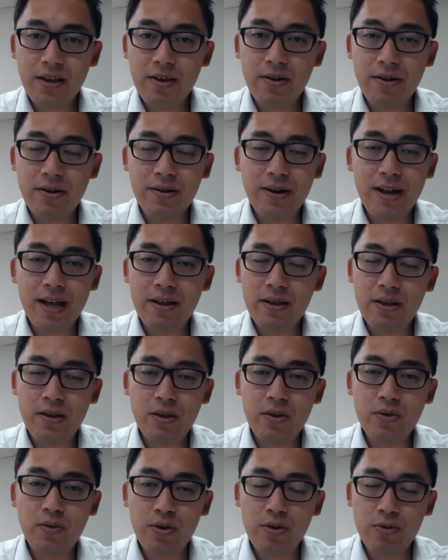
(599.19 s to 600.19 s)
Like
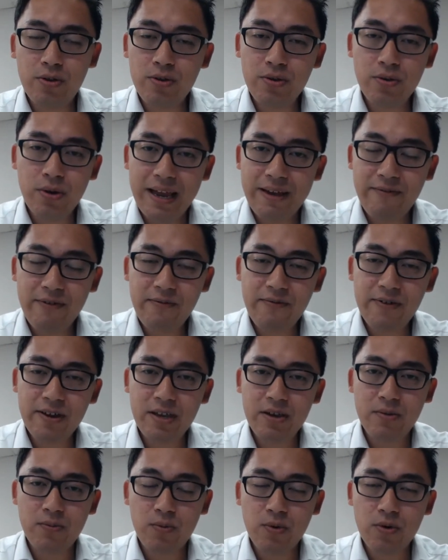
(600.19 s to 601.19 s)
you do
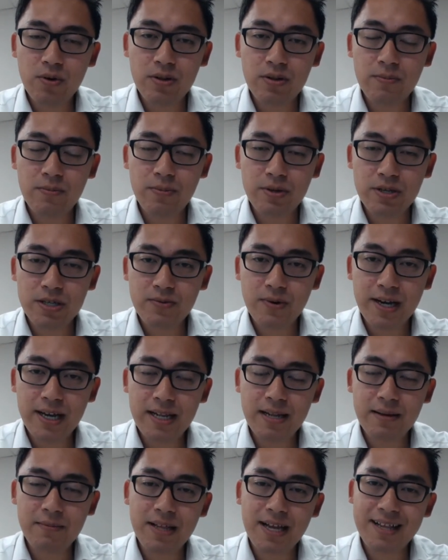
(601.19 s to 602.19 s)
everything you want to
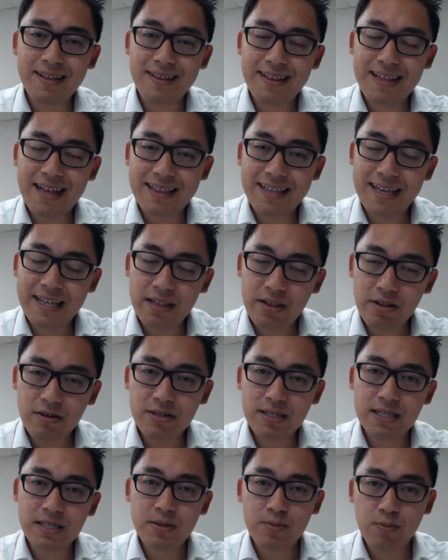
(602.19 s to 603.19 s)
persuade them that that $10